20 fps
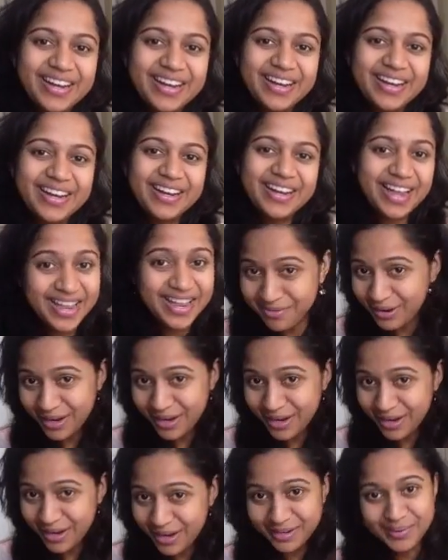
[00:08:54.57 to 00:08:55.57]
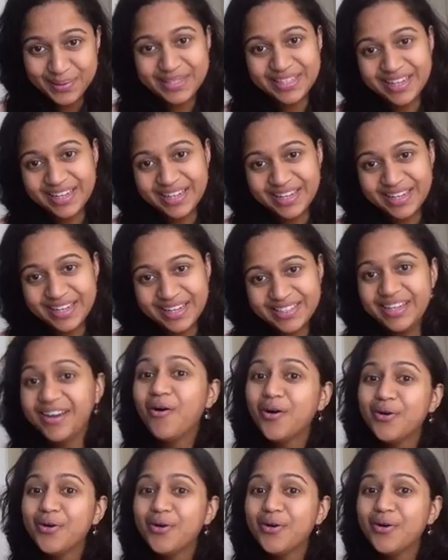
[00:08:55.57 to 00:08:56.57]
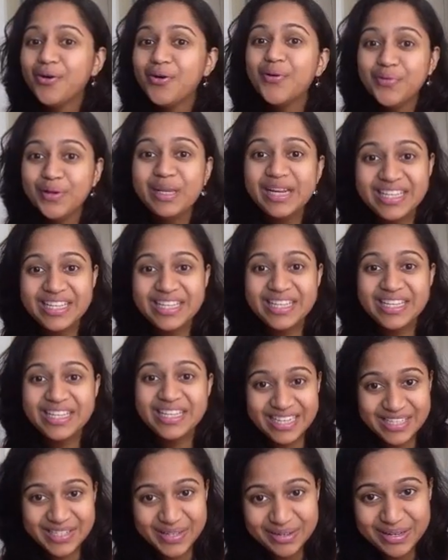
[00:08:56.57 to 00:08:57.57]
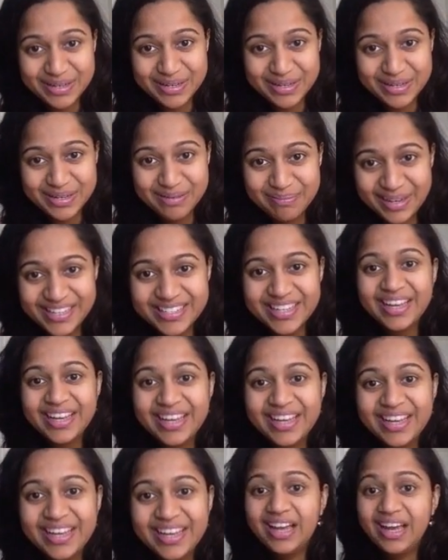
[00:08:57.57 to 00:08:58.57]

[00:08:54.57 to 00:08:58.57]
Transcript: And anyone who's listening or who will be listening to the replays,